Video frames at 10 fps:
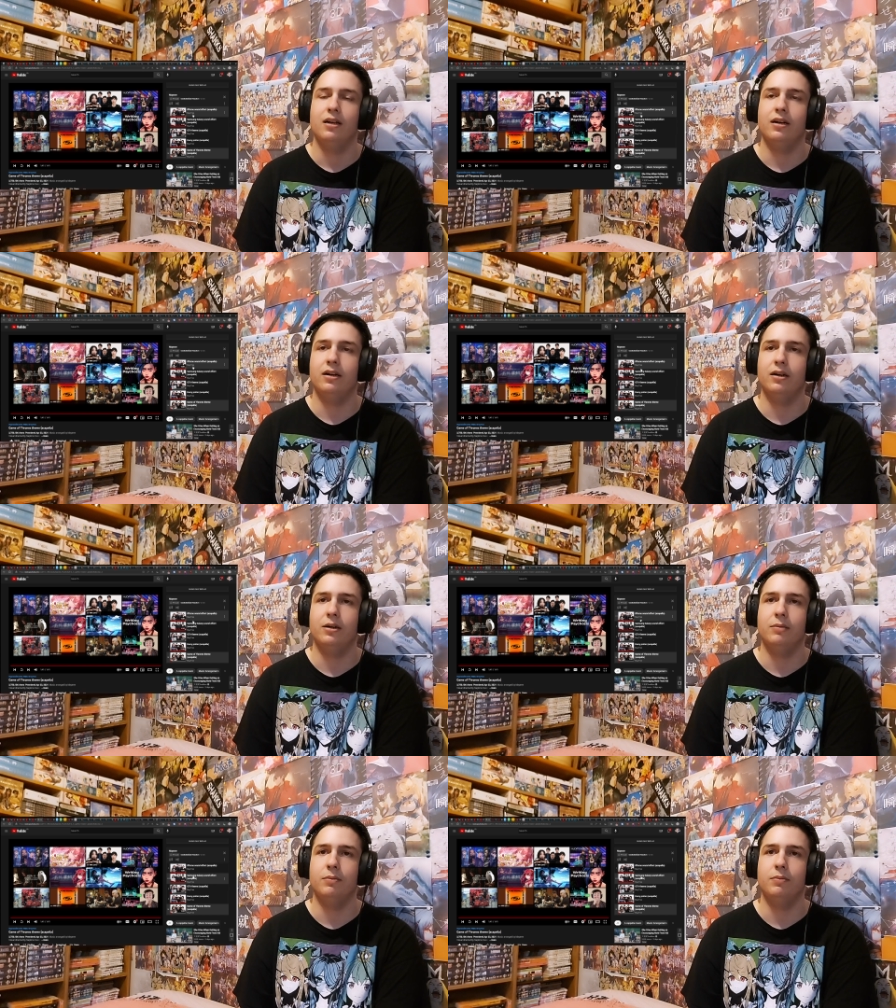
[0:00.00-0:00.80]

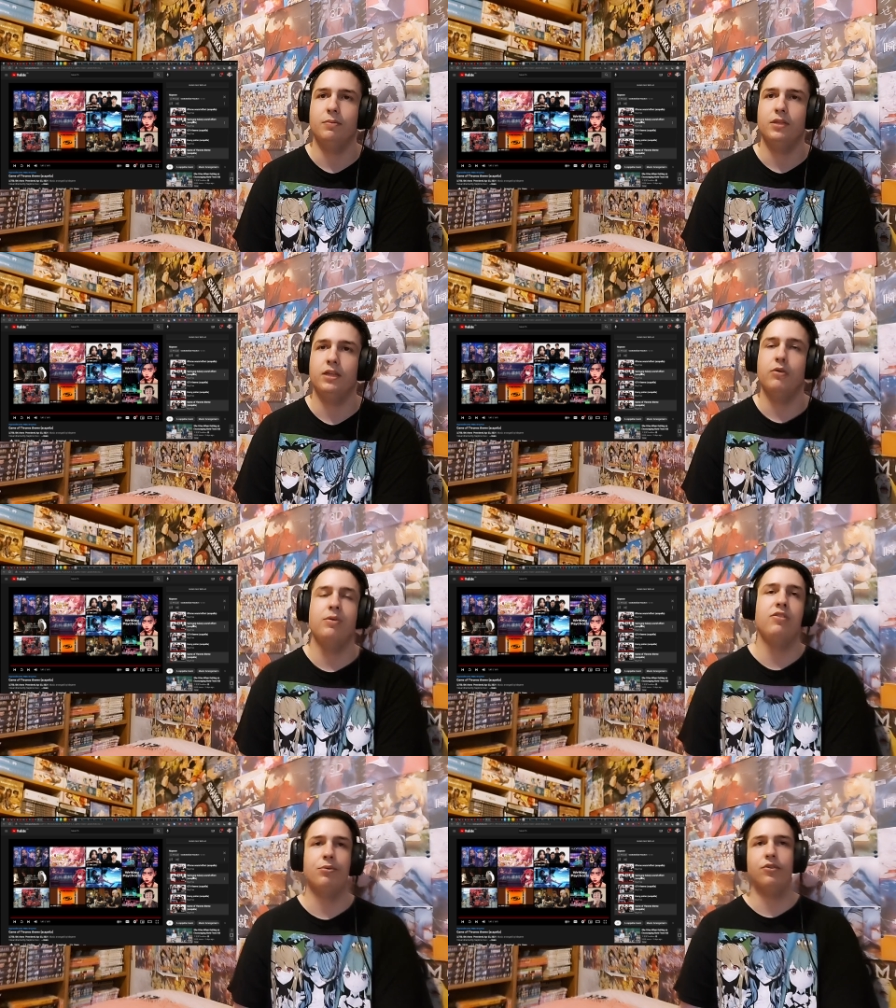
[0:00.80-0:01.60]
Um, that would
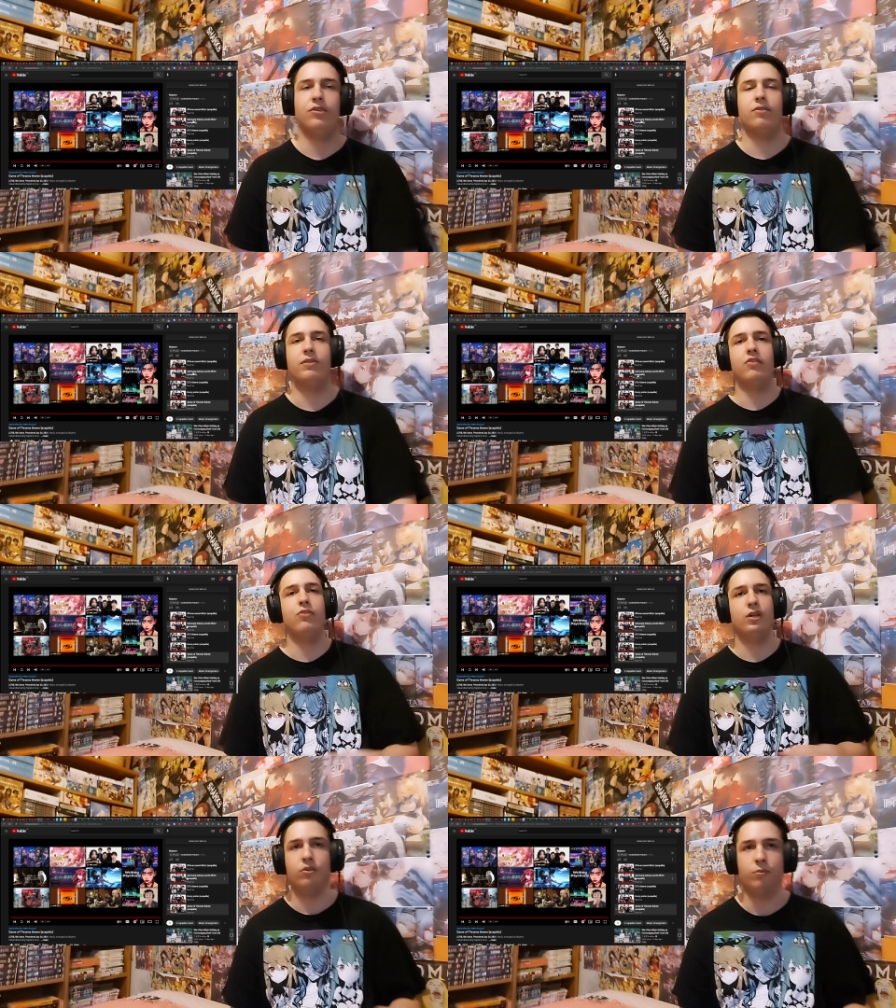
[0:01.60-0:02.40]
be some of the stuff that
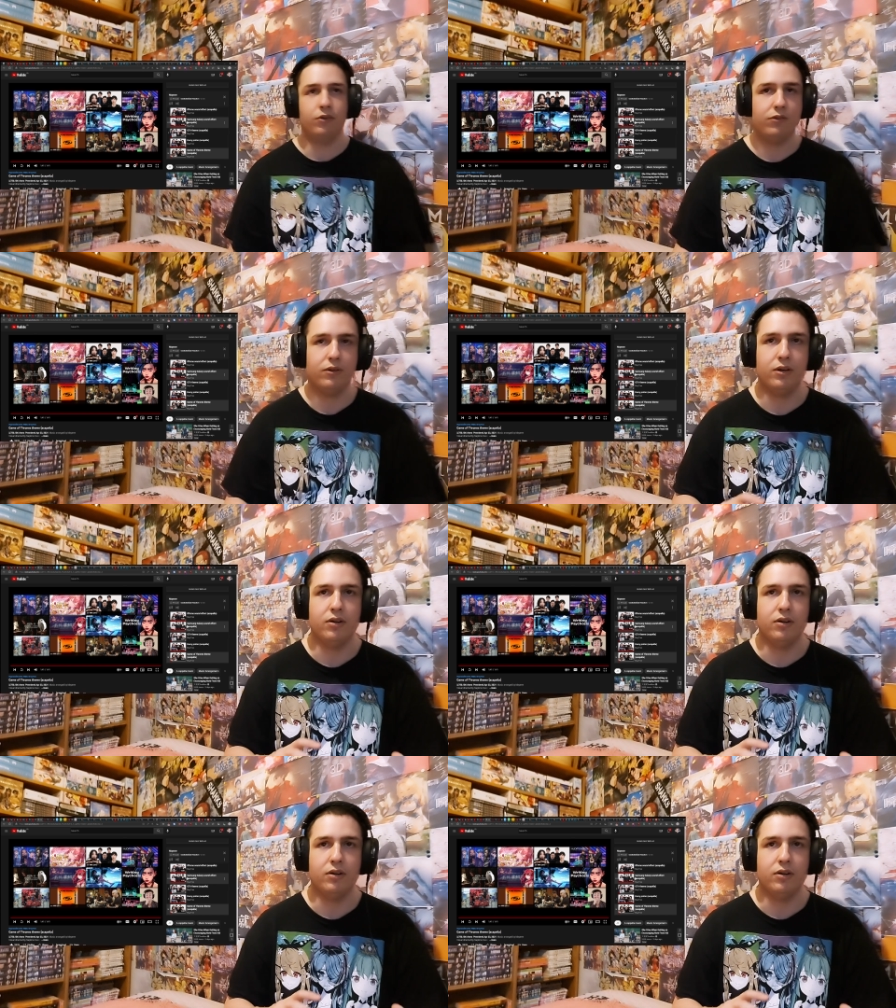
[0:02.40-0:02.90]
stood out the most